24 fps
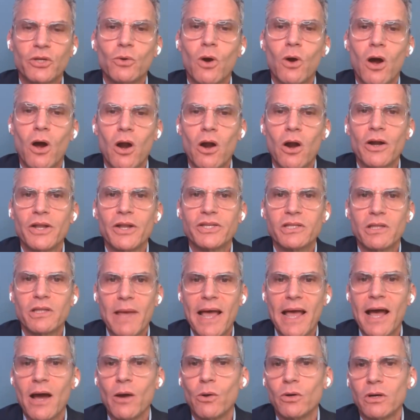and to
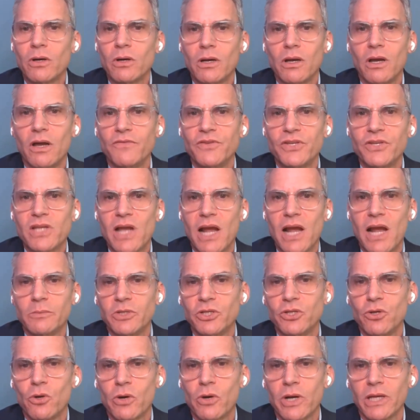harness the power of the
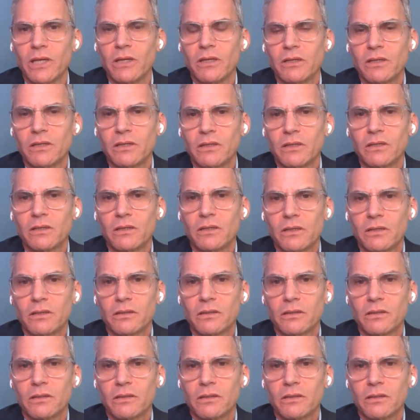silent majority?